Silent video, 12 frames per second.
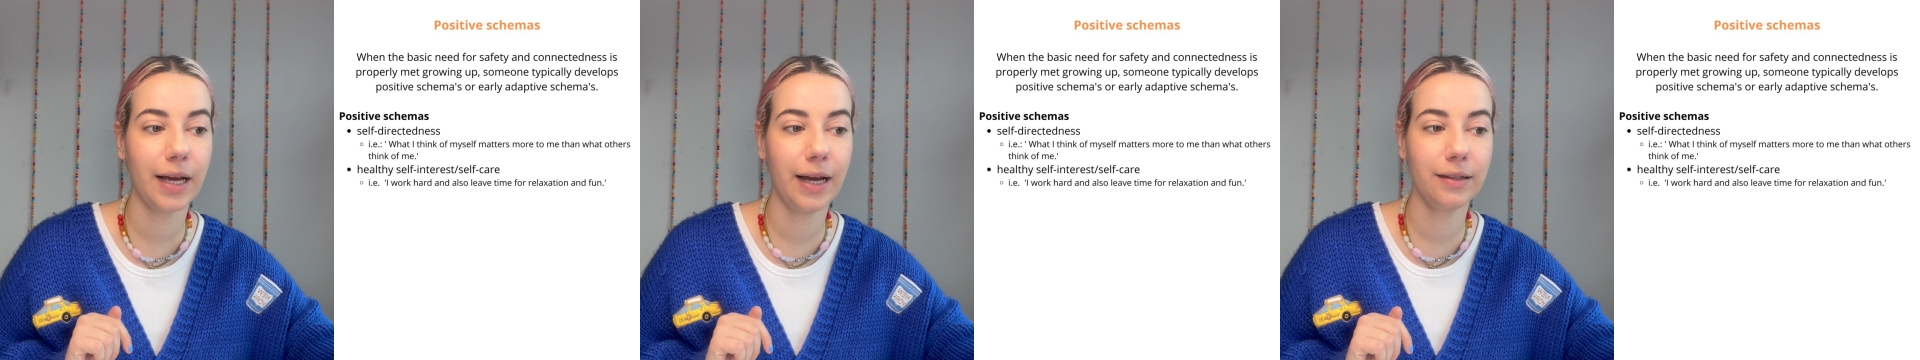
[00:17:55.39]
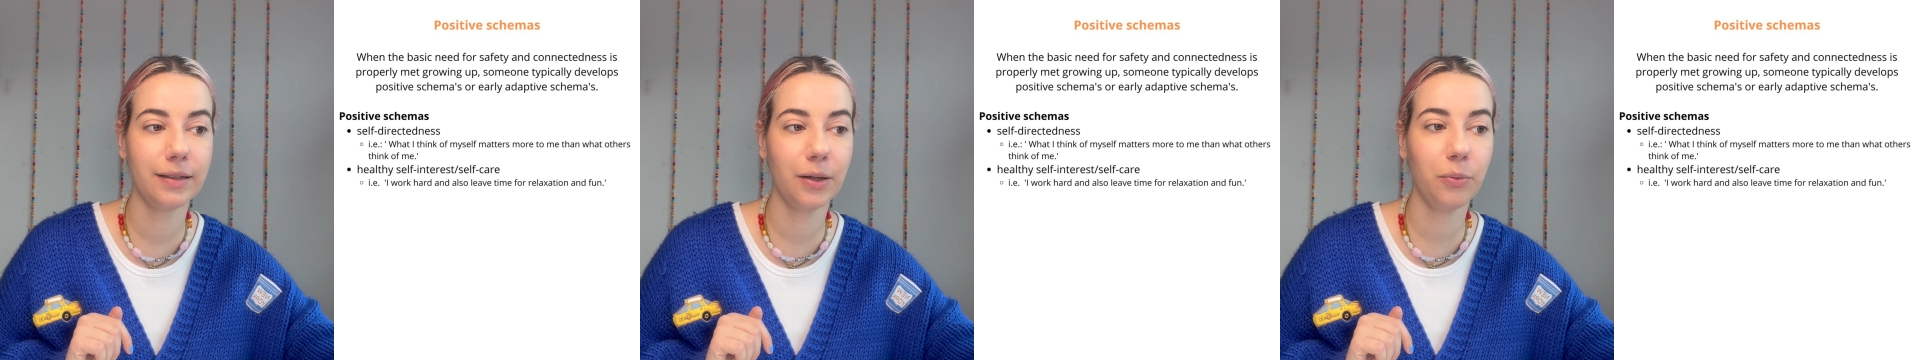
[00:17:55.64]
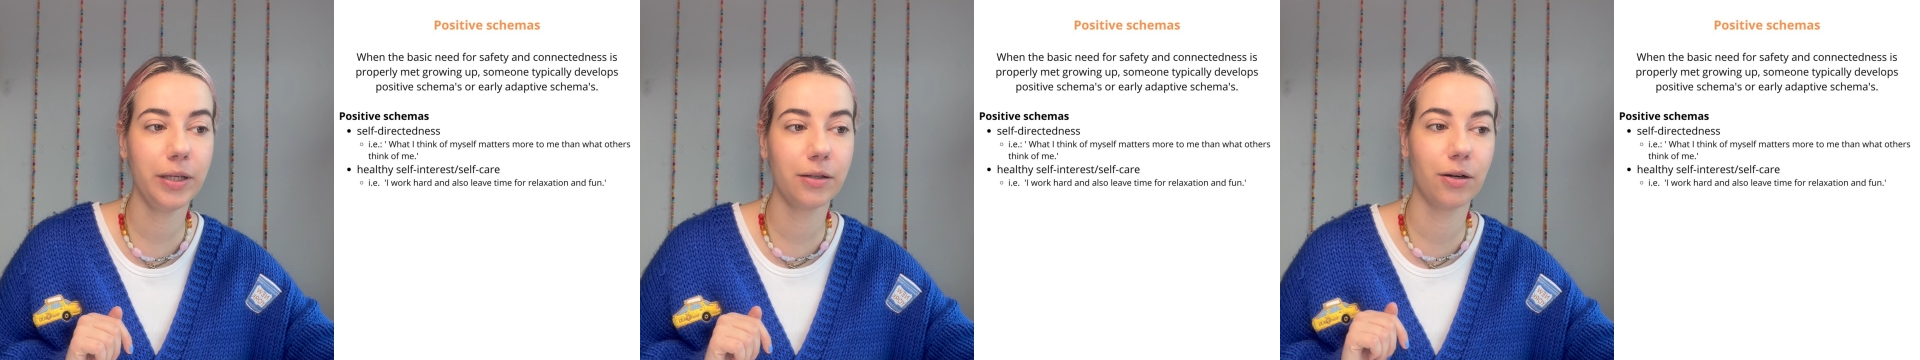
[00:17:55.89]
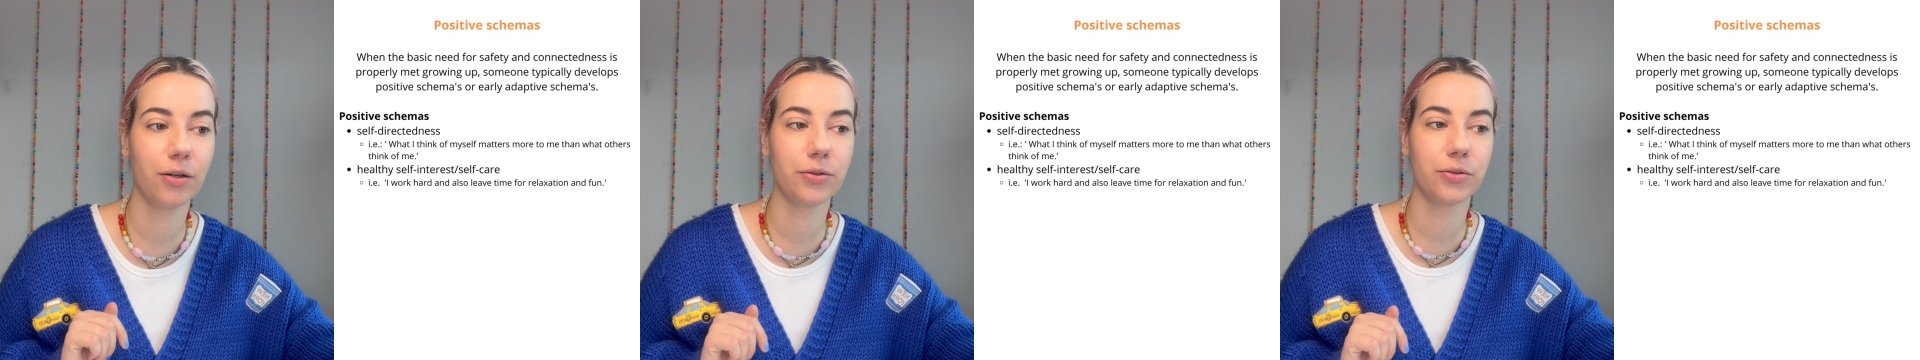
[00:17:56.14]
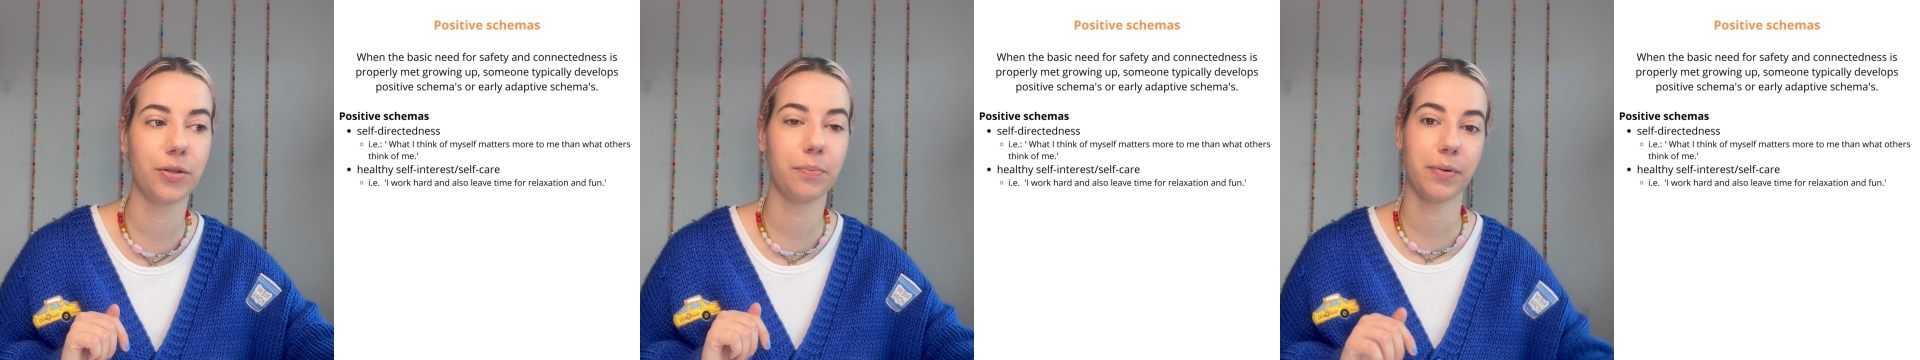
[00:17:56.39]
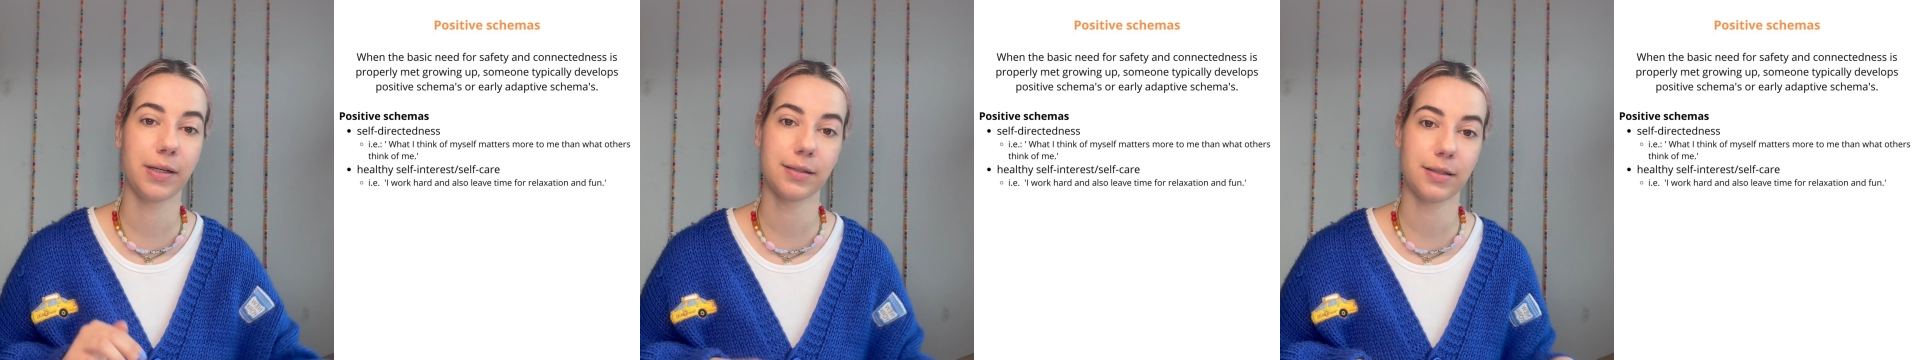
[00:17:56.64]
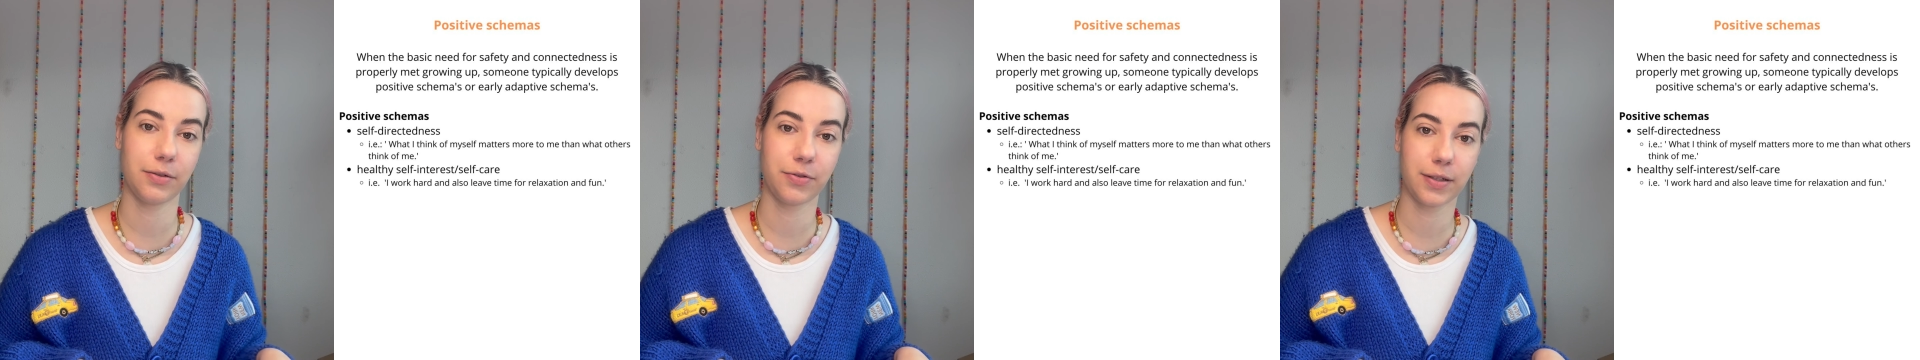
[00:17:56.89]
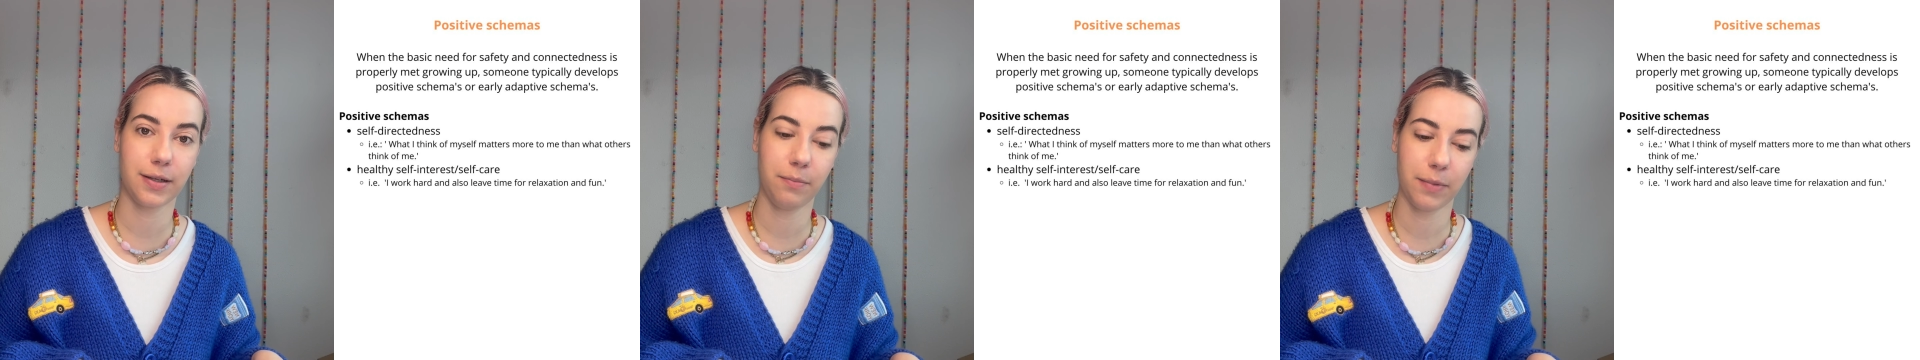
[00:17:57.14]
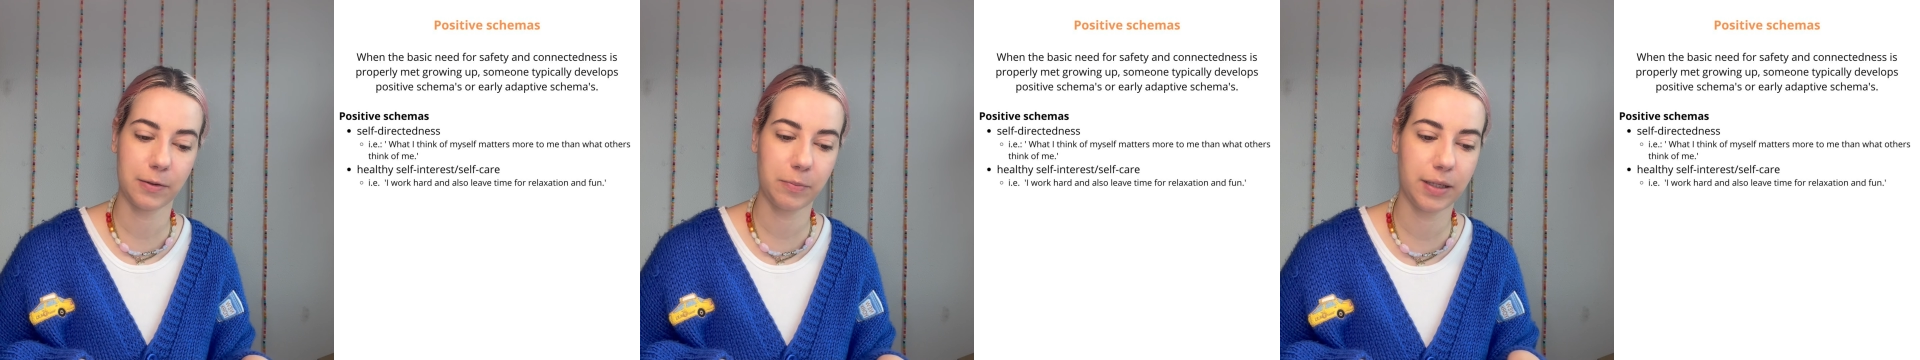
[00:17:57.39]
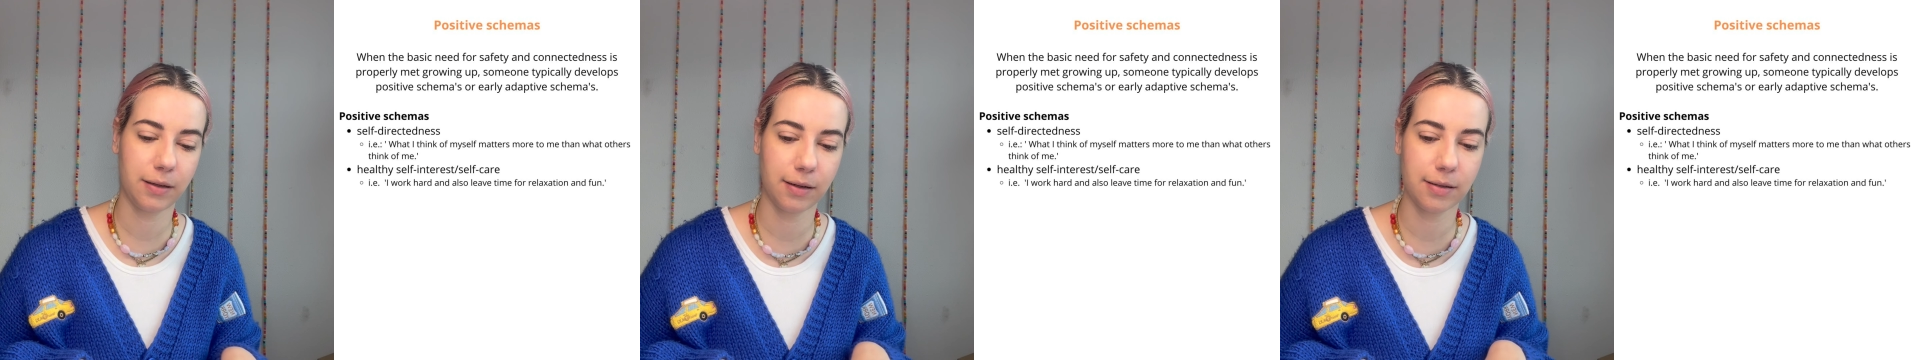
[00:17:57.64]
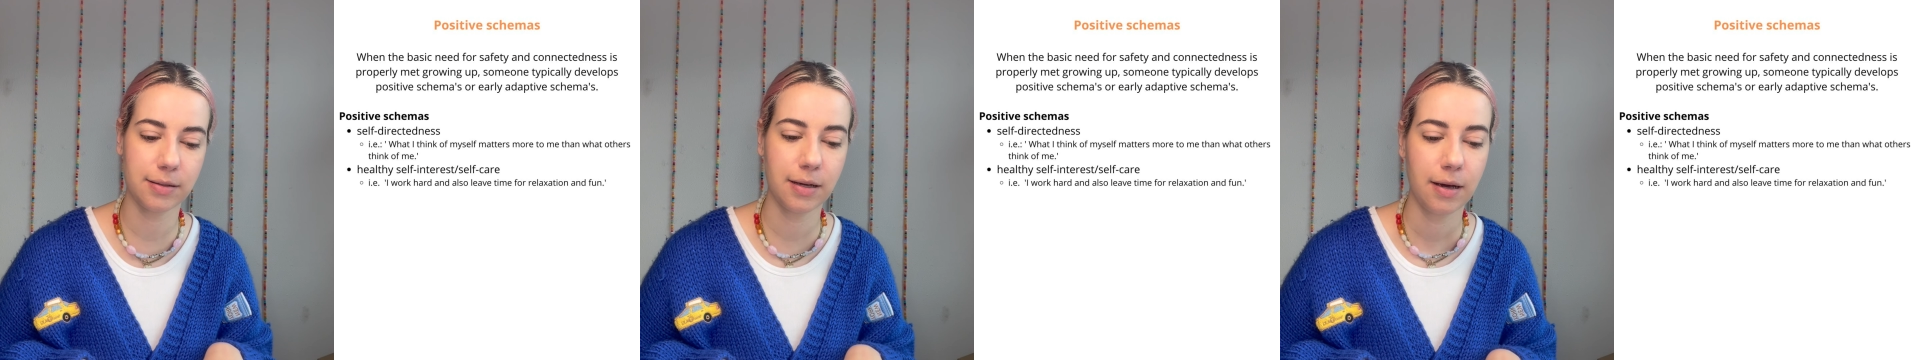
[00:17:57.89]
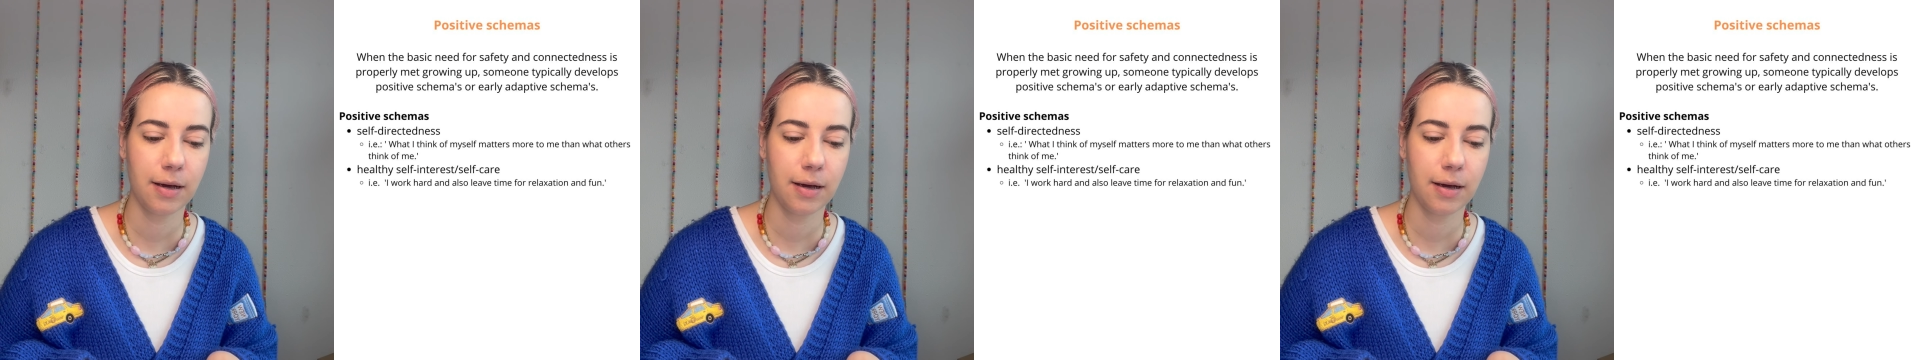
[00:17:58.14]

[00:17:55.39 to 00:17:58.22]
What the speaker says: And then we go to the positive schemas, because